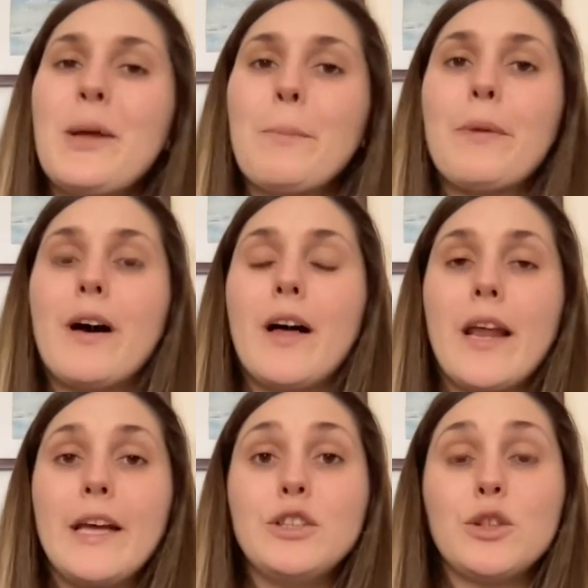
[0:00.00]
but
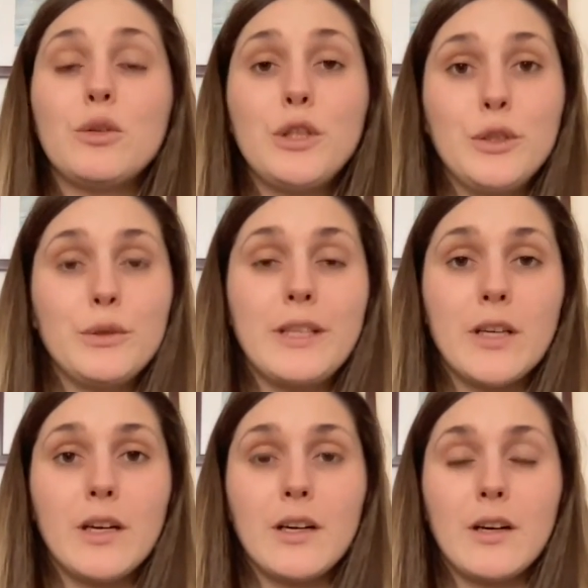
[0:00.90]
I showed you
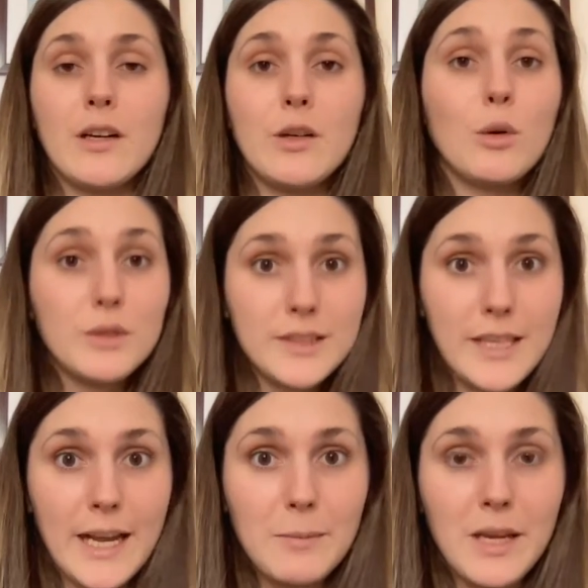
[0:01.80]
notes
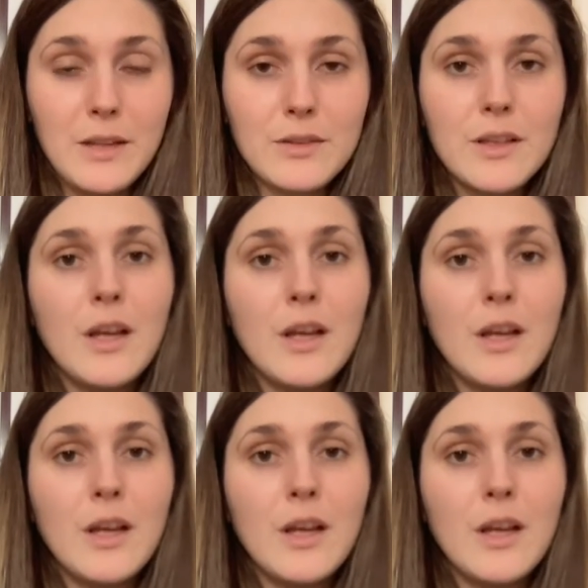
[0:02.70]
that I made